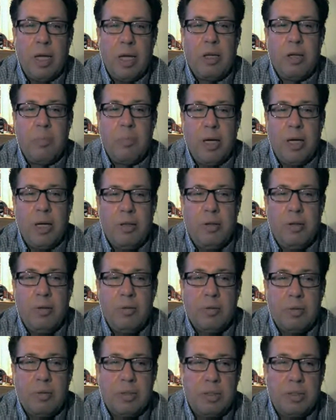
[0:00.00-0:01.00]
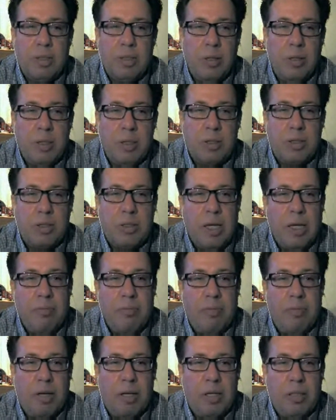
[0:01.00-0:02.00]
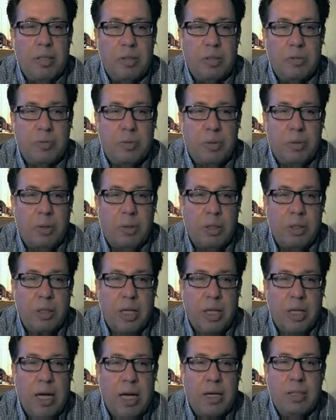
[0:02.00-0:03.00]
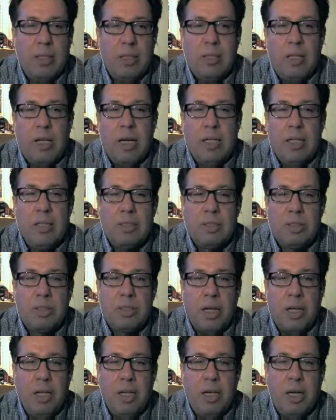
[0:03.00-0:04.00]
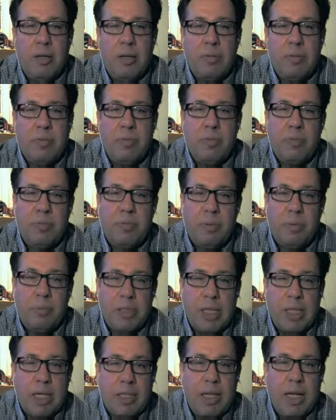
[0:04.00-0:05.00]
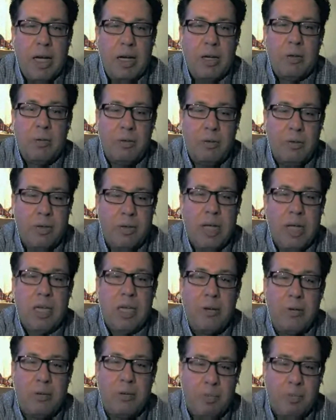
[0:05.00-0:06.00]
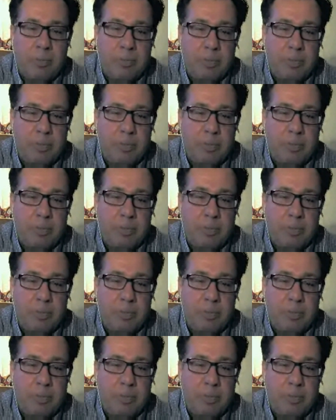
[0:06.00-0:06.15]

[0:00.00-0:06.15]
Thank you, Matthew. So this is Dave Farnes for CATA Alliance signing off from TechNOW. Thank you.